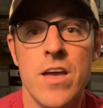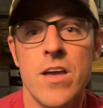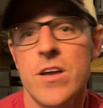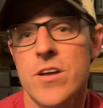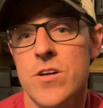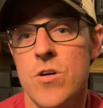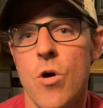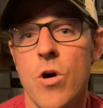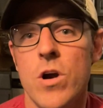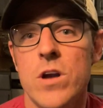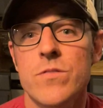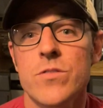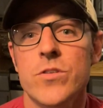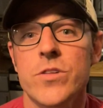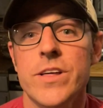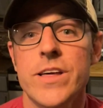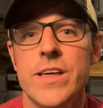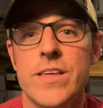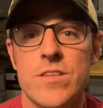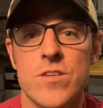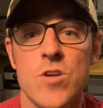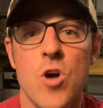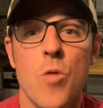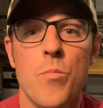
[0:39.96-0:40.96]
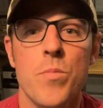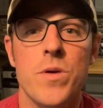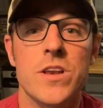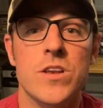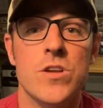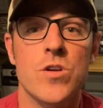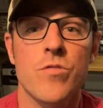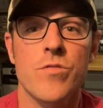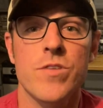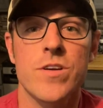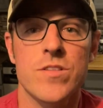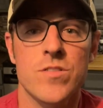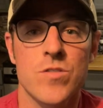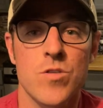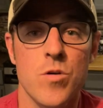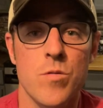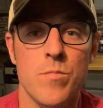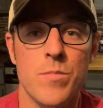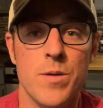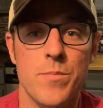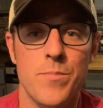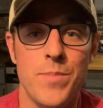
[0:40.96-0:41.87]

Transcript: Carnival is hoping to resume